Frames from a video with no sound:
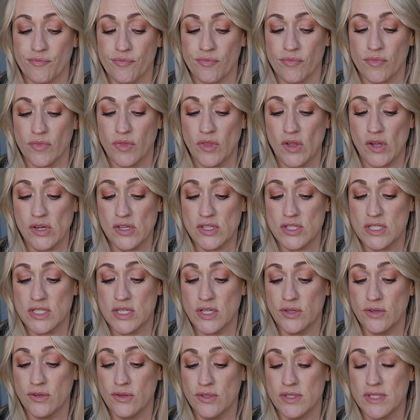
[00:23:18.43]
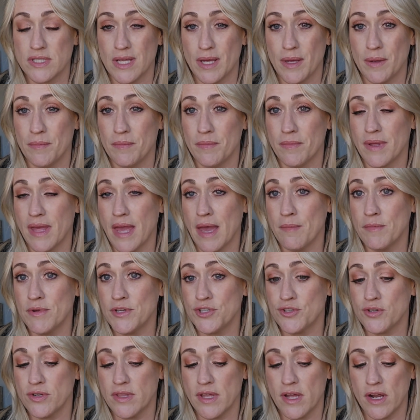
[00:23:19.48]
There's still some
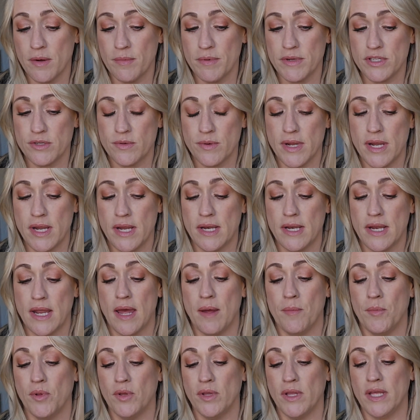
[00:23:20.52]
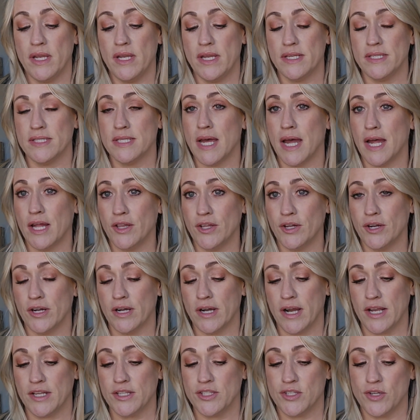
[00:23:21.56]
chemistry there between Emmeline and Tyler,
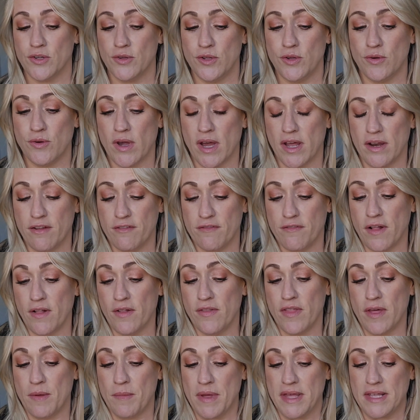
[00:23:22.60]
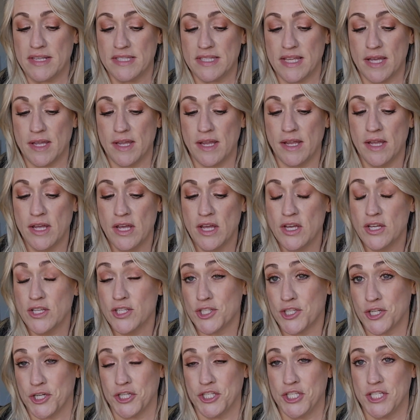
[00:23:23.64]
and so you kind of follow them as they
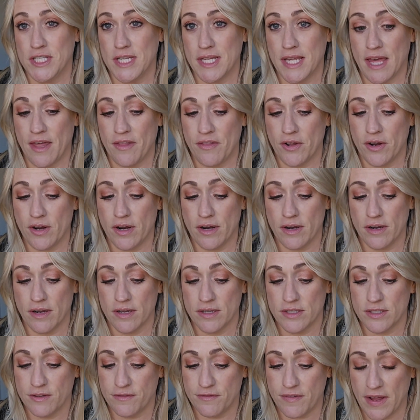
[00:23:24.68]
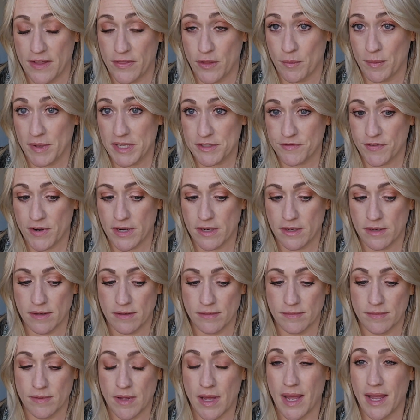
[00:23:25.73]
search together to find their best friend.
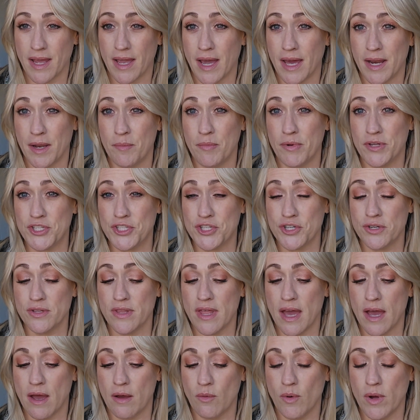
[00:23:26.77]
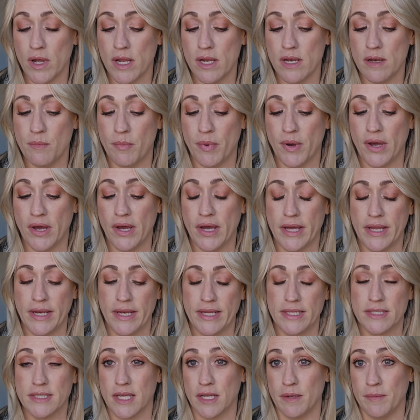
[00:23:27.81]
I kind of butchered that one, but
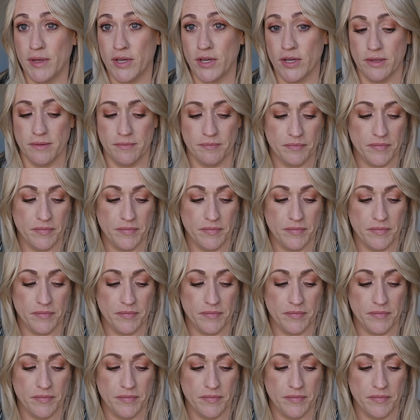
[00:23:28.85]
it's gonna be good.